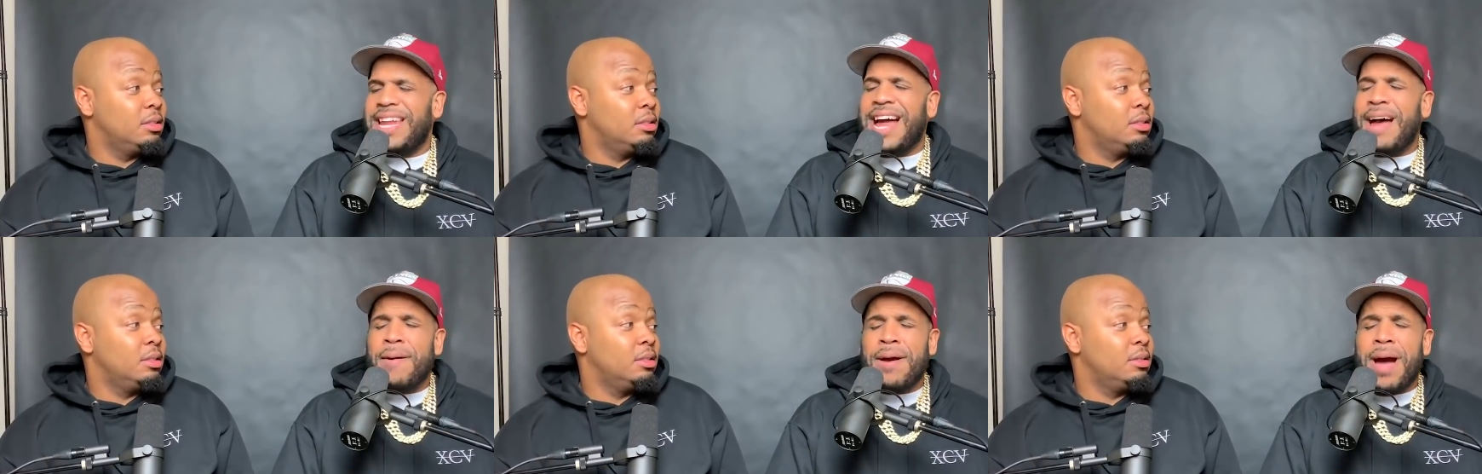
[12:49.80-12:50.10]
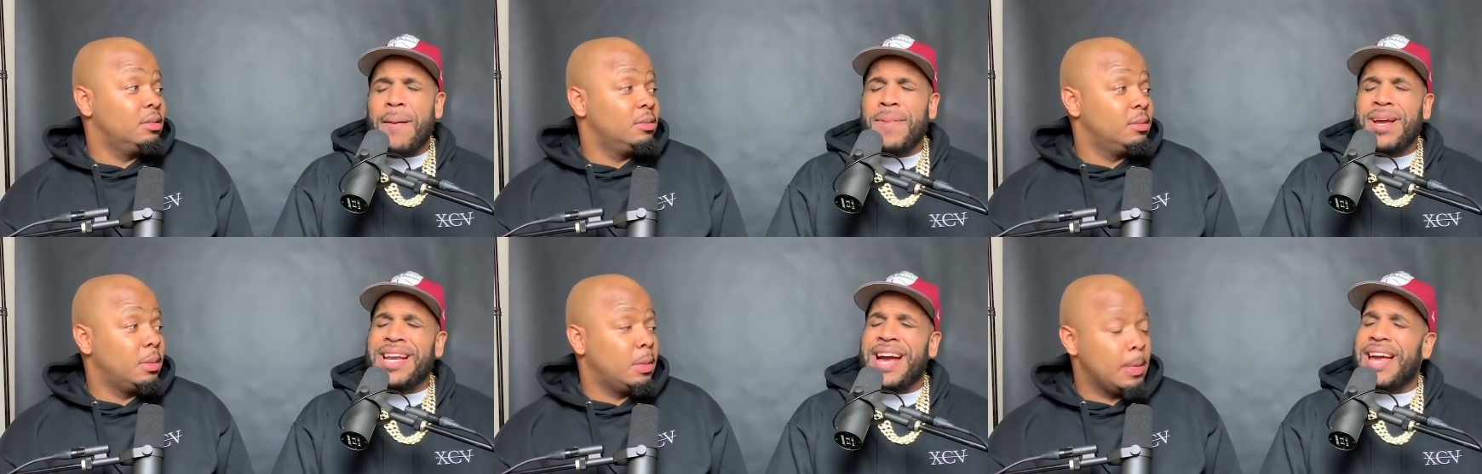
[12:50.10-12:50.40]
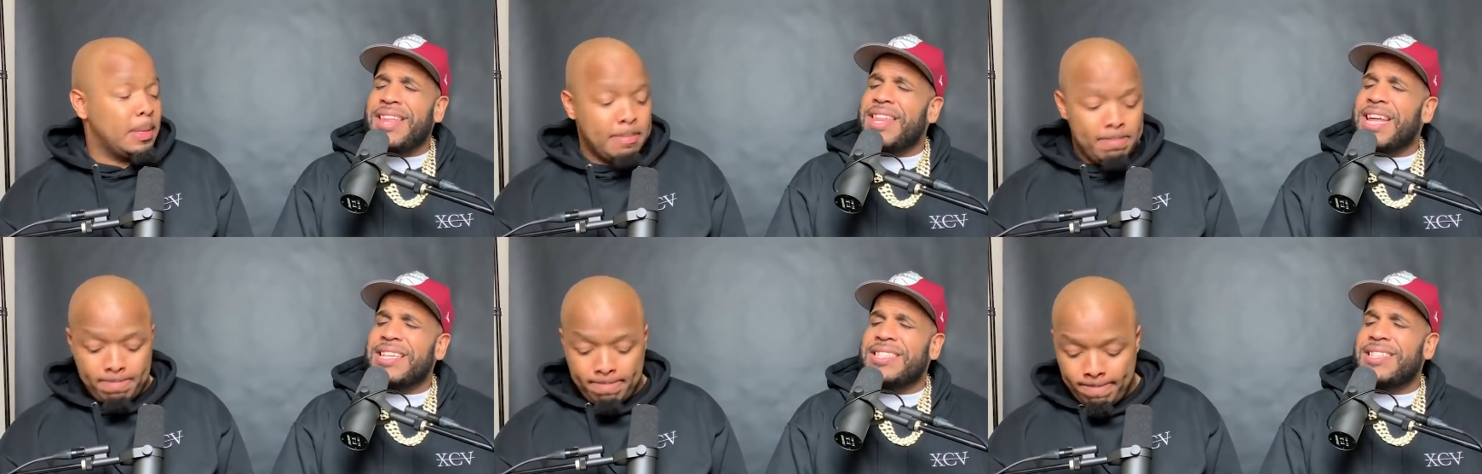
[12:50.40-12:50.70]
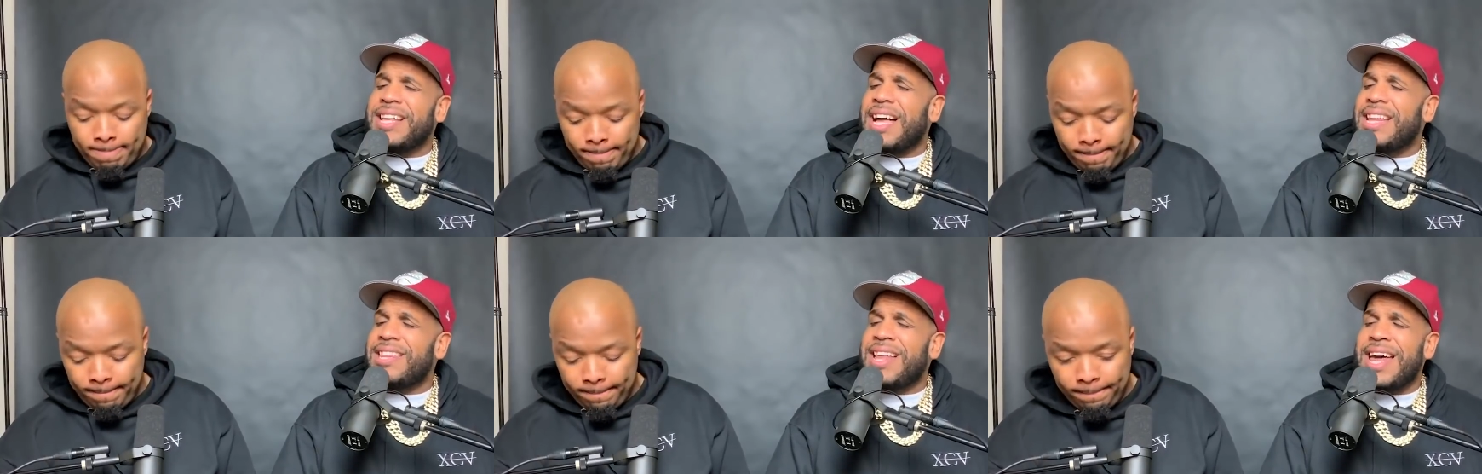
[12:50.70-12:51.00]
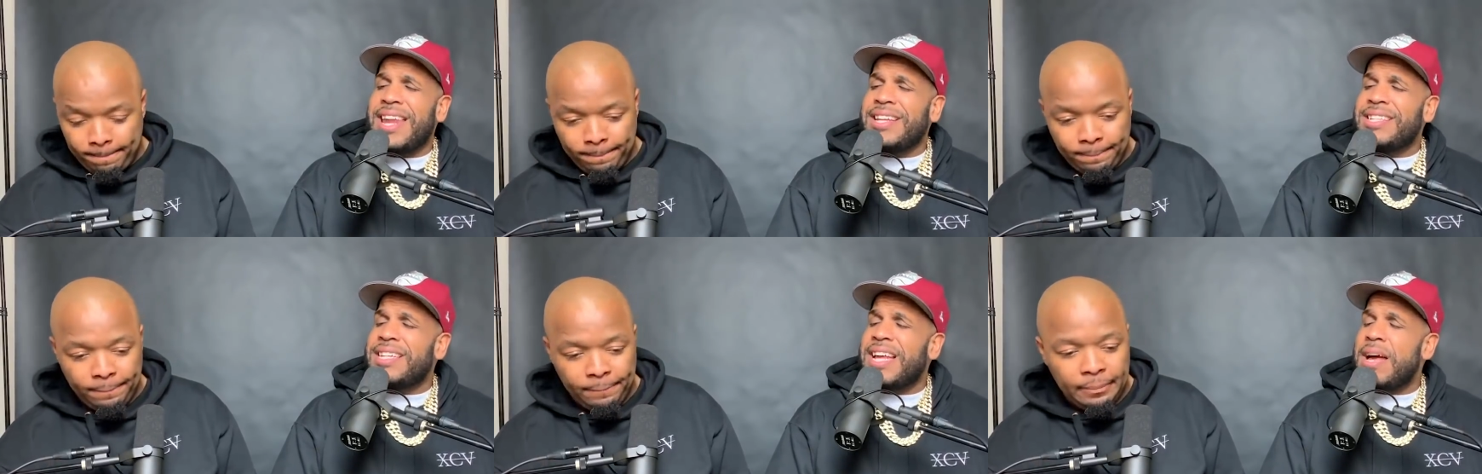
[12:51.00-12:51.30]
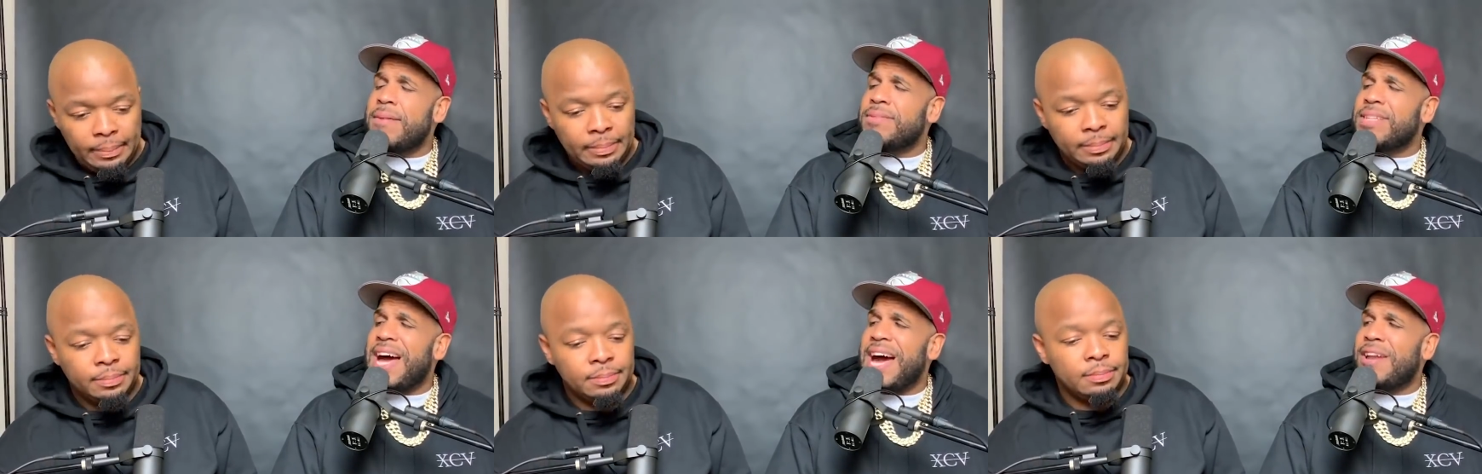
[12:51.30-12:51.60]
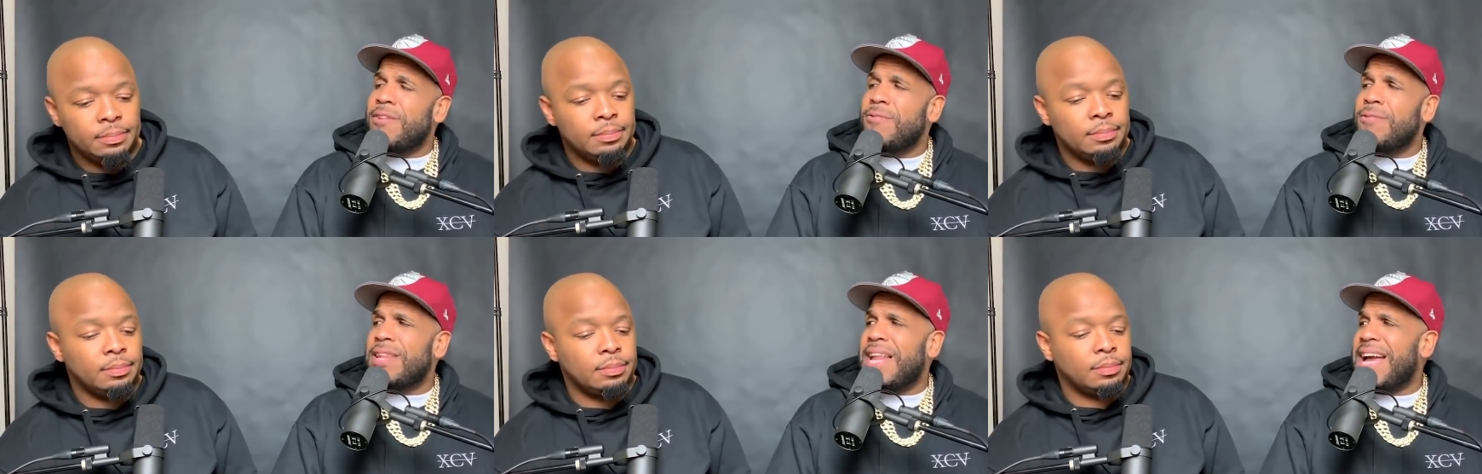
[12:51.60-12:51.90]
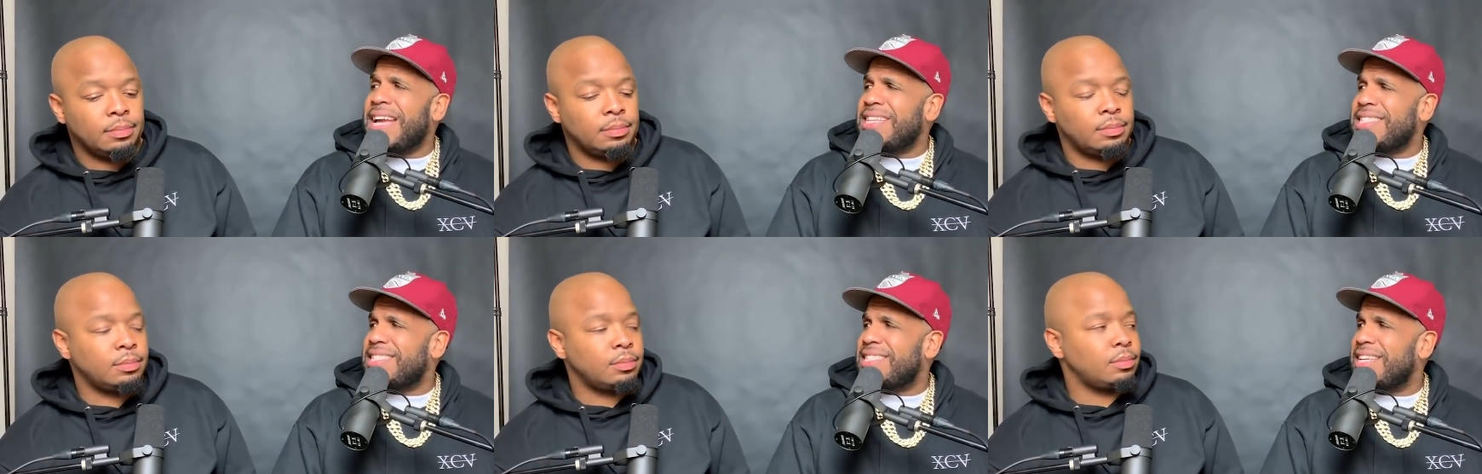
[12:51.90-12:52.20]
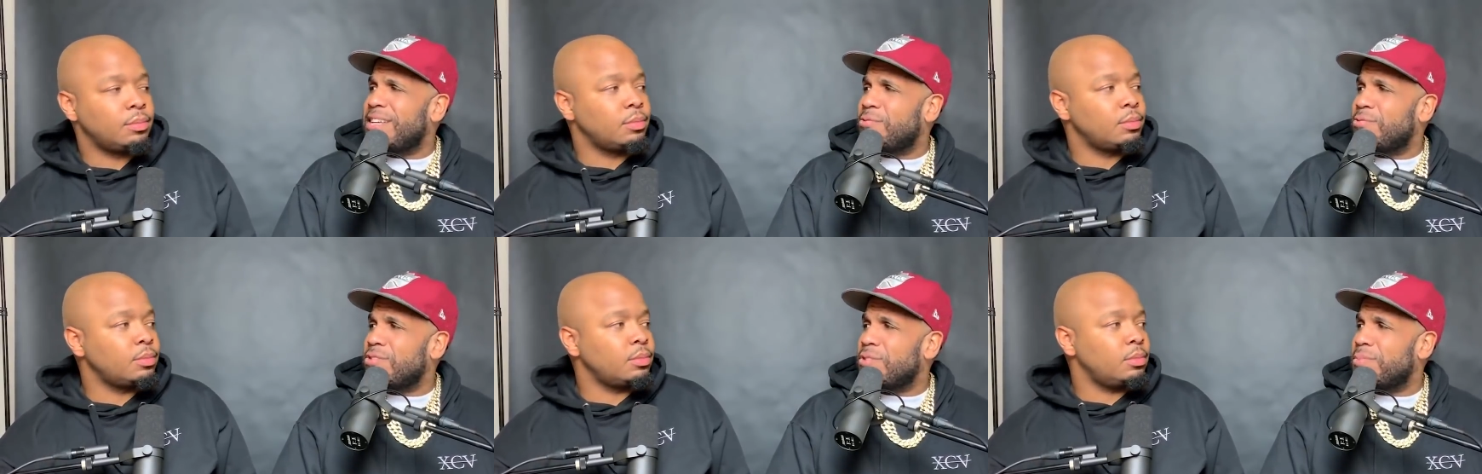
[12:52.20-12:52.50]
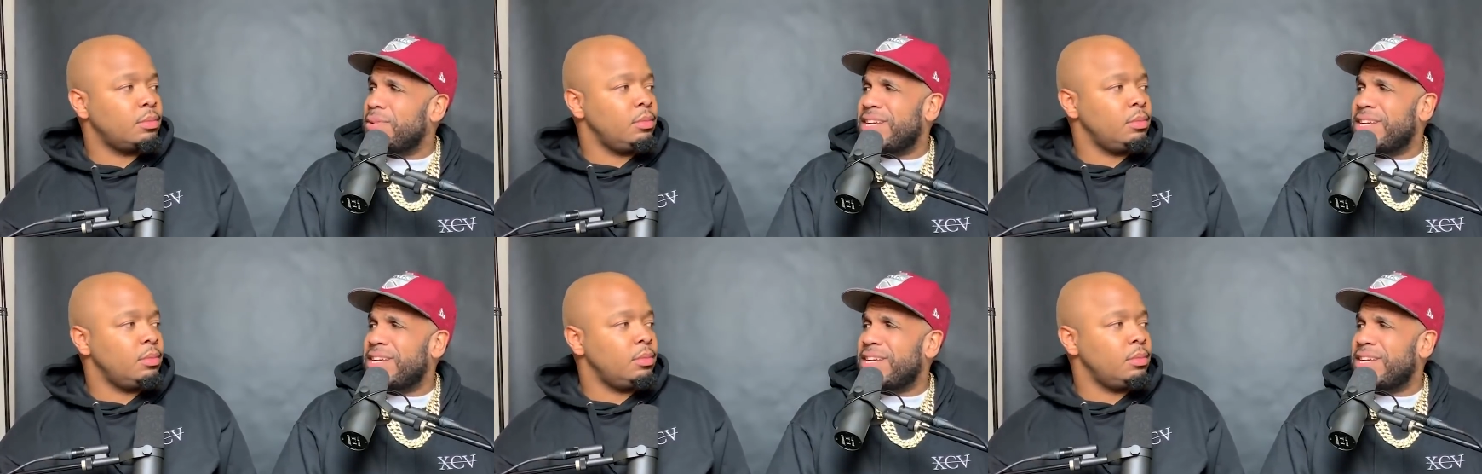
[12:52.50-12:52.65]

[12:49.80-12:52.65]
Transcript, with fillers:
Speaker 1: And I, am a guy that a lot of times I don't like sequels